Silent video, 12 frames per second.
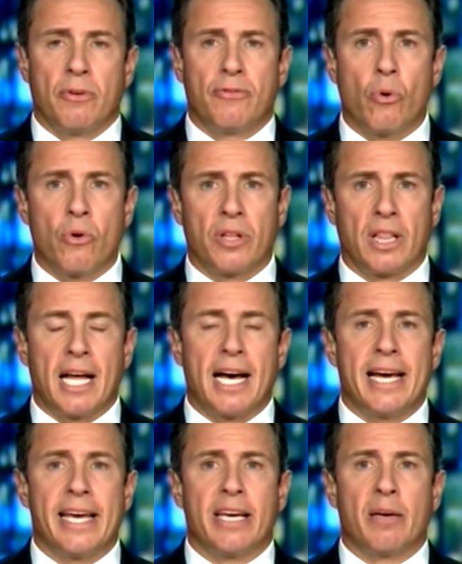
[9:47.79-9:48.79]
Before the
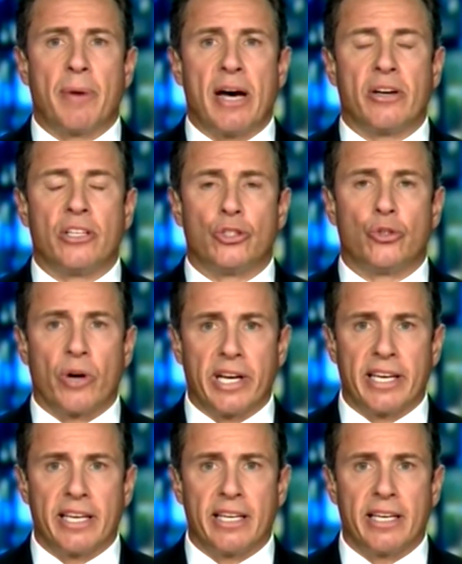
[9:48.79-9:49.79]
lying about his
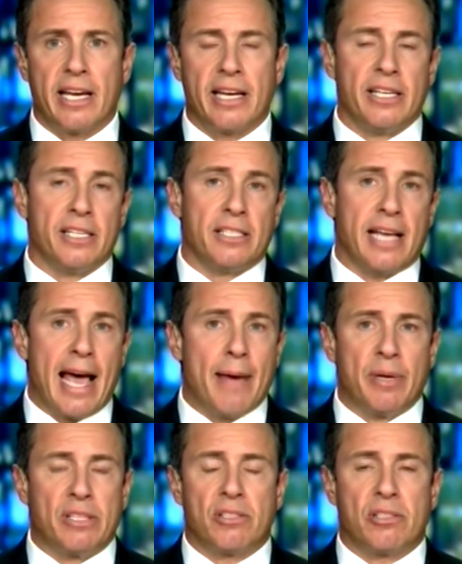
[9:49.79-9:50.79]
drinking and his
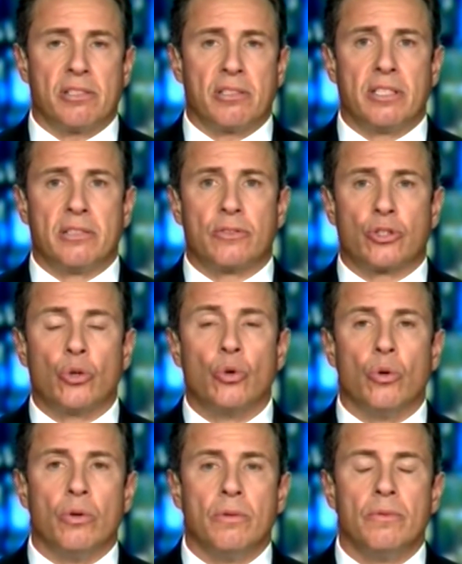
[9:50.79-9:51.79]
habits in
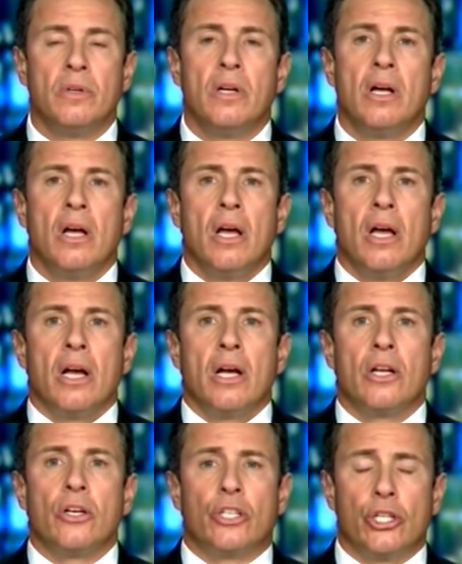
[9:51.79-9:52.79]
school,
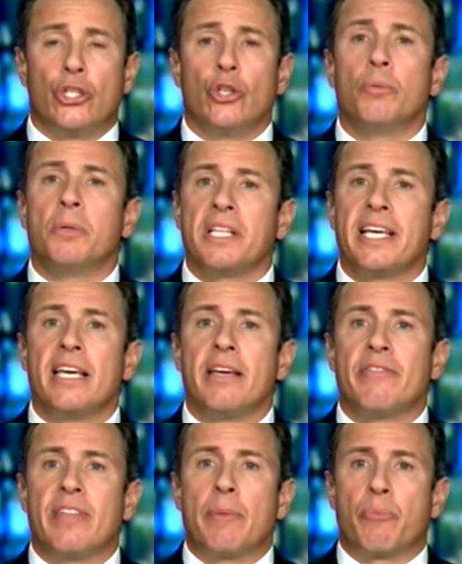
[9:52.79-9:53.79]
did you
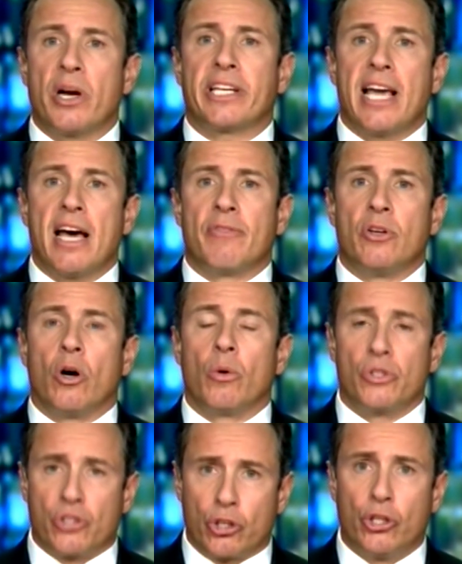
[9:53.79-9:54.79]
believe that Brett Kavanaugh
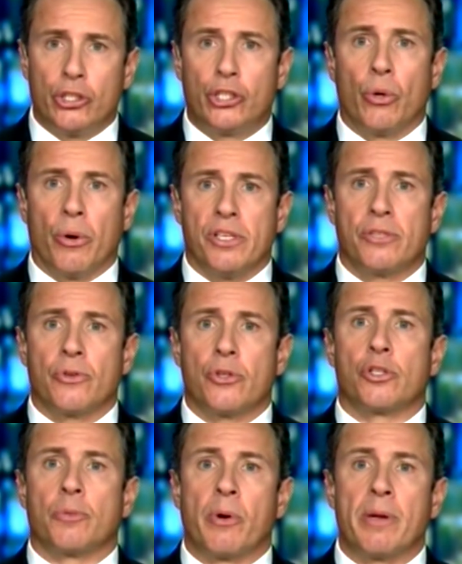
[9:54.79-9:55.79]
was a good choice for the
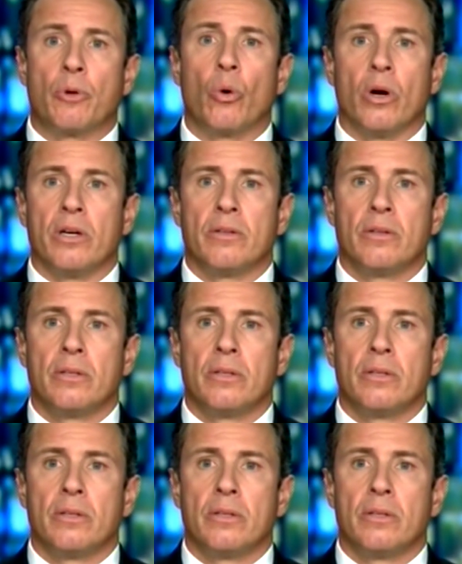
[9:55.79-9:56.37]
Supreme Court?